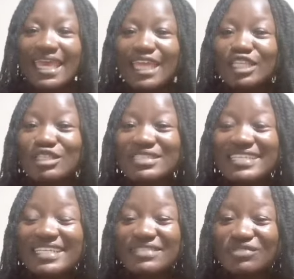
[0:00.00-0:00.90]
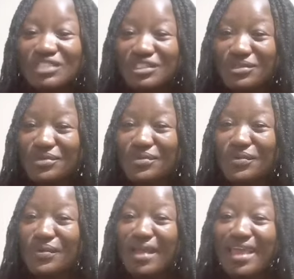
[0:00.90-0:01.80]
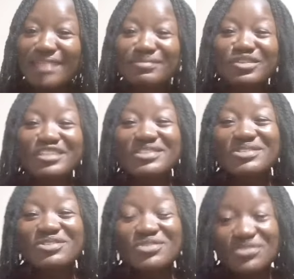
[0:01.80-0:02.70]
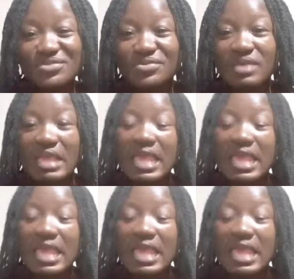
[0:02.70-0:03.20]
and in today's video I am going to do